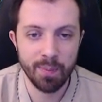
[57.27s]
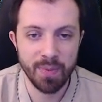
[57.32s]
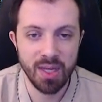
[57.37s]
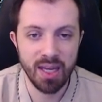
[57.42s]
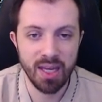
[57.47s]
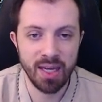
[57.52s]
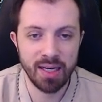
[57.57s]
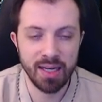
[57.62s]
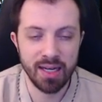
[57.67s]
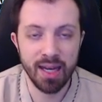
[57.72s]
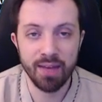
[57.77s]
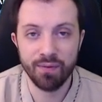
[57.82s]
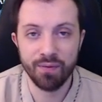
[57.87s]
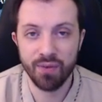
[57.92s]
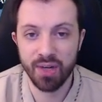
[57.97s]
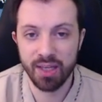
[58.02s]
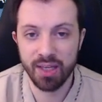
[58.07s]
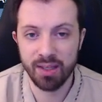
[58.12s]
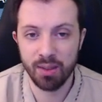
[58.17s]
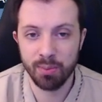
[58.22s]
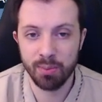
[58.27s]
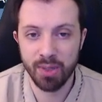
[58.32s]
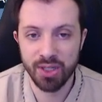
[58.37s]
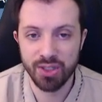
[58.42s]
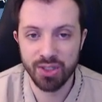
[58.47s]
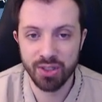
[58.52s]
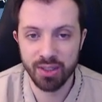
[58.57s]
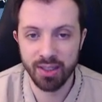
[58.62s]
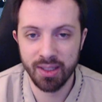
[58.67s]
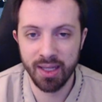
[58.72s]
Ignite for kill
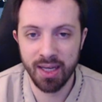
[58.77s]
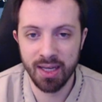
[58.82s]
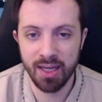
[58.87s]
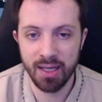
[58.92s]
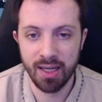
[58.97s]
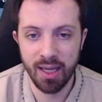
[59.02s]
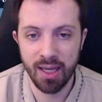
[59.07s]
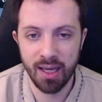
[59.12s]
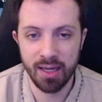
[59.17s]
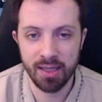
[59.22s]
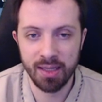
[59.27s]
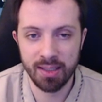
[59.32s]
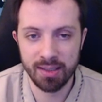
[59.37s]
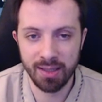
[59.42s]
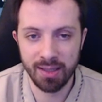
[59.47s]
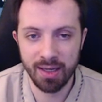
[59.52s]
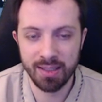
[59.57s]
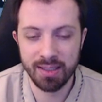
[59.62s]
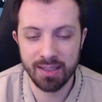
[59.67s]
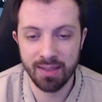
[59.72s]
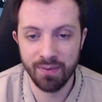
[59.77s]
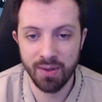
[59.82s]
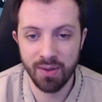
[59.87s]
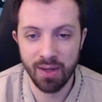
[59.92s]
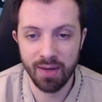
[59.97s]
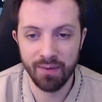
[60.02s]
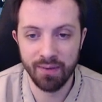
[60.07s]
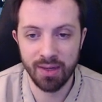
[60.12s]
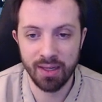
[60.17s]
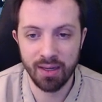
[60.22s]
pressure in lane, and Exhaust if you
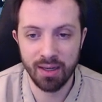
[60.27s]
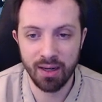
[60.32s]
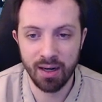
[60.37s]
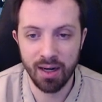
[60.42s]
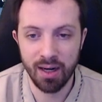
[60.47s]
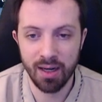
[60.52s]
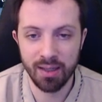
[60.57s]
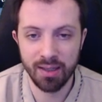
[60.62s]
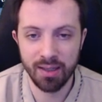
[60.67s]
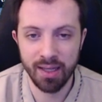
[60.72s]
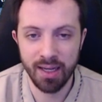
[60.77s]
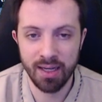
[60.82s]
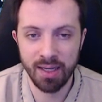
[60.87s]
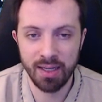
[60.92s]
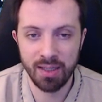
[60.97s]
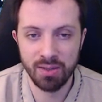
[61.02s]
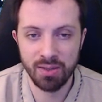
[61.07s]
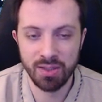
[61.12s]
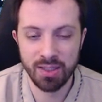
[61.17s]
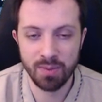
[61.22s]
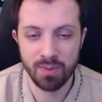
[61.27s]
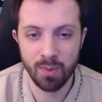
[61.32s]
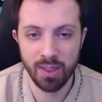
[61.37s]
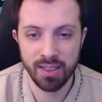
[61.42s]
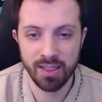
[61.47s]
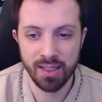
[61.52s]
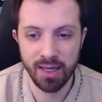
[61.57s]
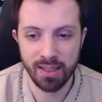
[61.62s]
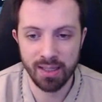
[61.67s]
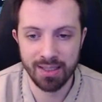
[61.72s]
have a hard lane and you just want to
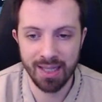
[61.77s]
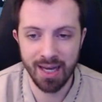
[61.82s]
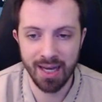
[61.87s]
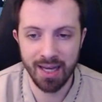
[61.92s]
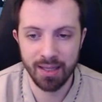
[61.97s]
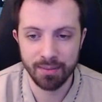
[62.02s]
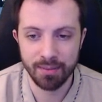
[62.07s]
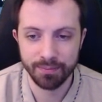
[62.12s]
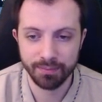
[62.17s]
not die.